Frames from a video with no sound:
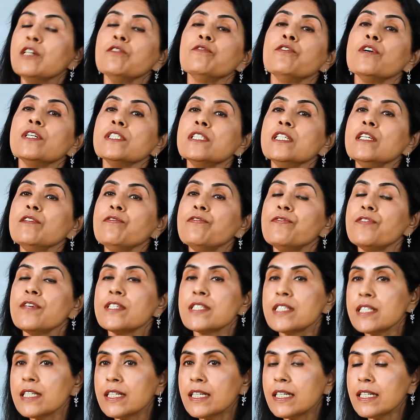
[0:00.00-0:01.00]
For the
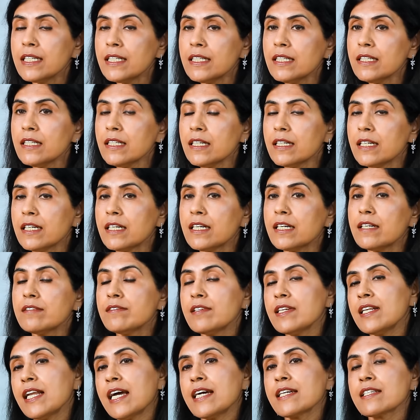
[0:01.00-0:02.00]
physical
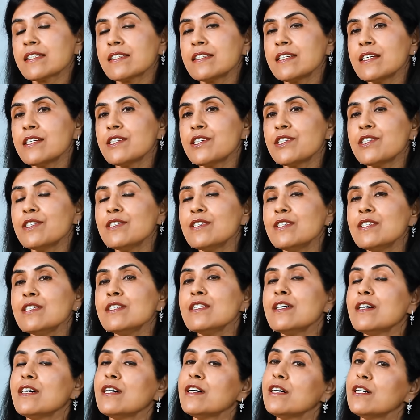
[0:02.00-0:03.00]

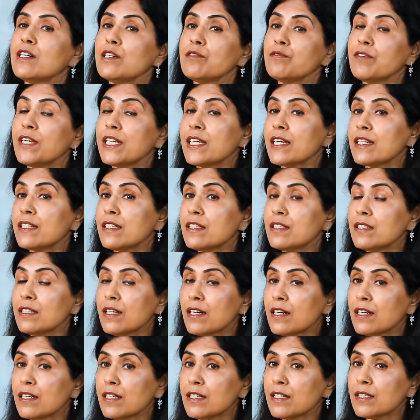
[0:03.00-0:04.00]
relaxation, we
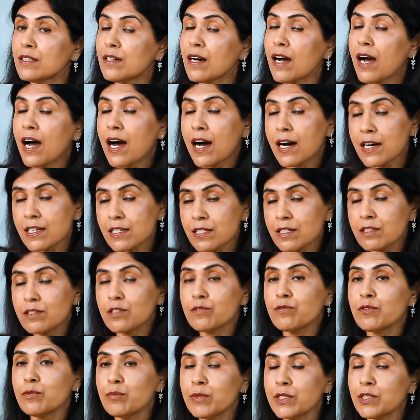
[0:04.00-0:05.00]
can ask the
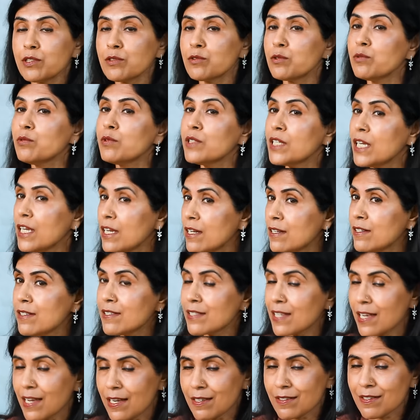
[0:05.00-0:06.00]
woman to do
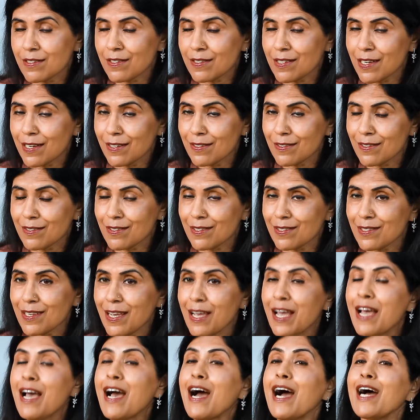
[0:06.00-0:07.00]
Kegels exercises.
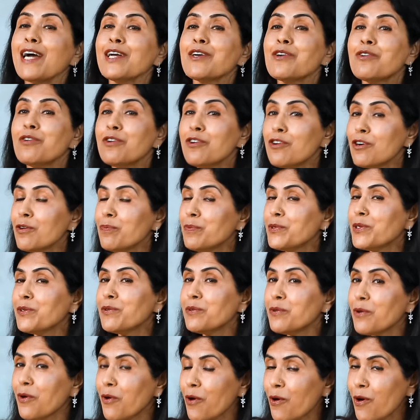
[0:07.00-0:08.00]
I hope
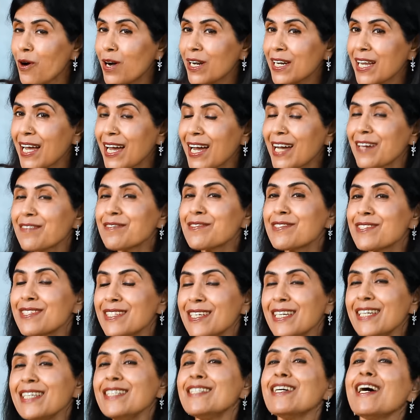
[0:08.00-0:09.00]
you all have
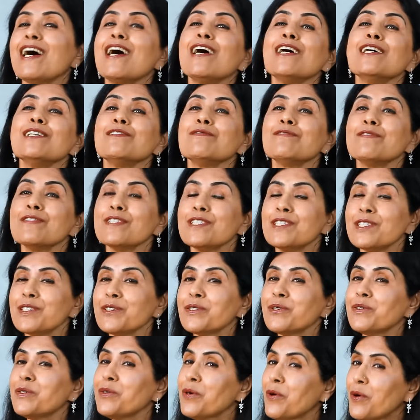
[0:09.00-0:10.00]
seen our
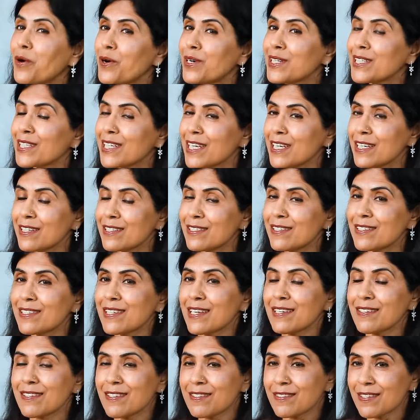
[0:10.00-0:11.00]
video on Kegels
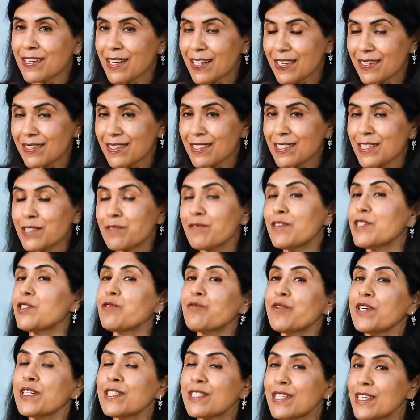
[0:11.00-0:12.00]
exercises,
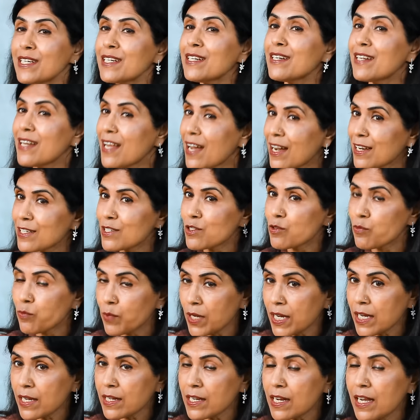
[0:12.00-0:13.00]
which we did last
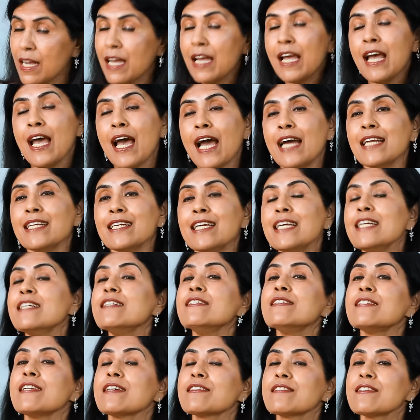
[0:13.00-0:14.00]
week. And
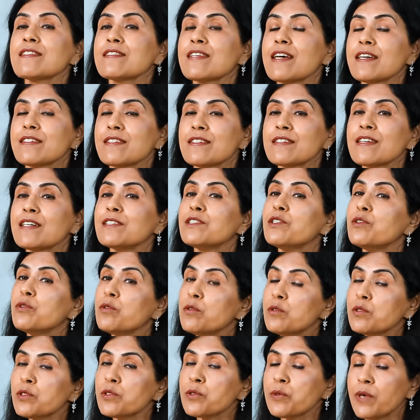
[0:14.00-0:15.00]
Kegels exercises are
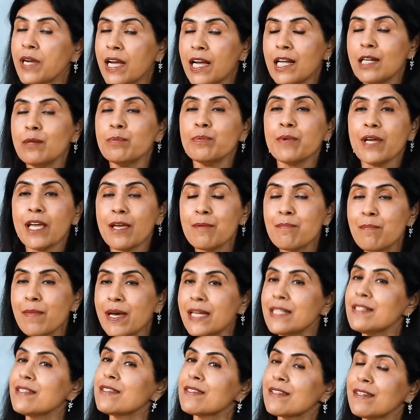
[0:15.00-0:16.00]
known to help
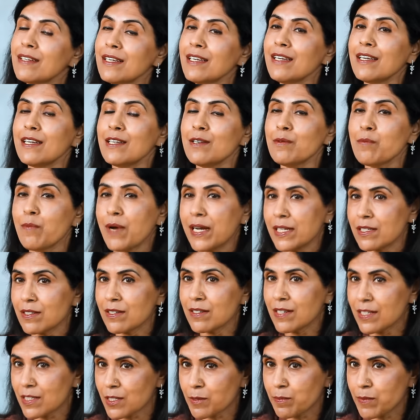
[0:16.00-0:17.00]
immensely in
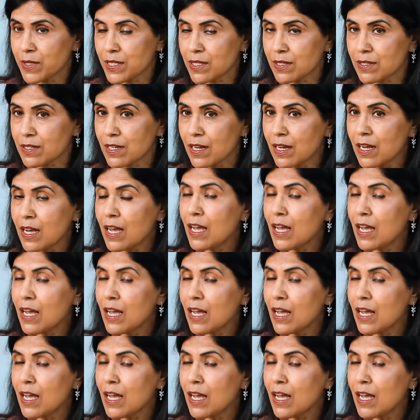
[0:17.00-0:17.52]
vaginismus.